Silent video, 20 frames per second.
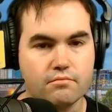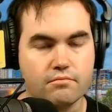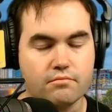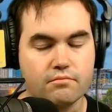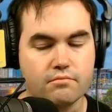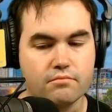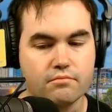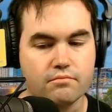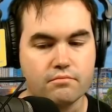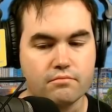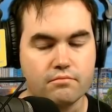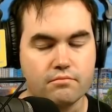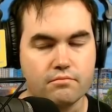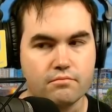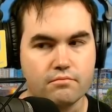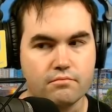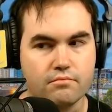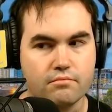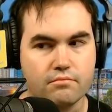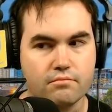
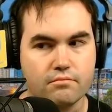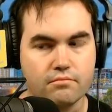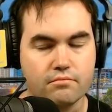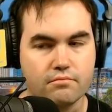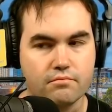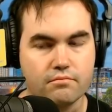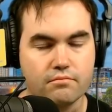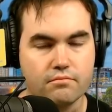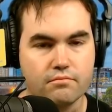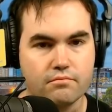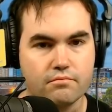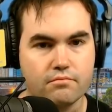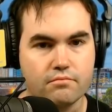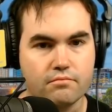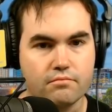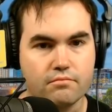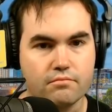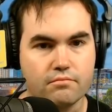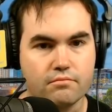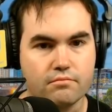
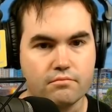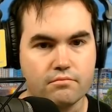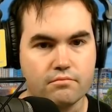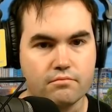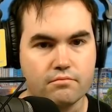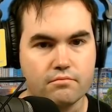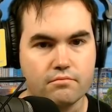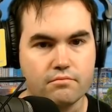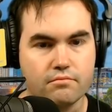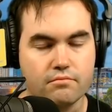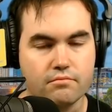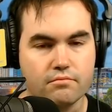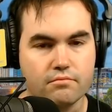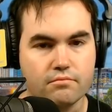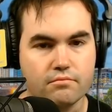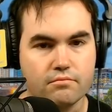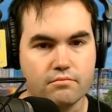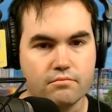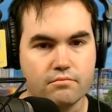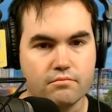
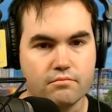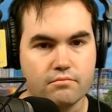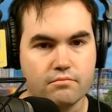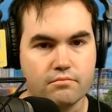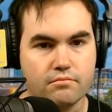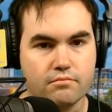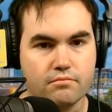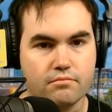This person isn't speaking.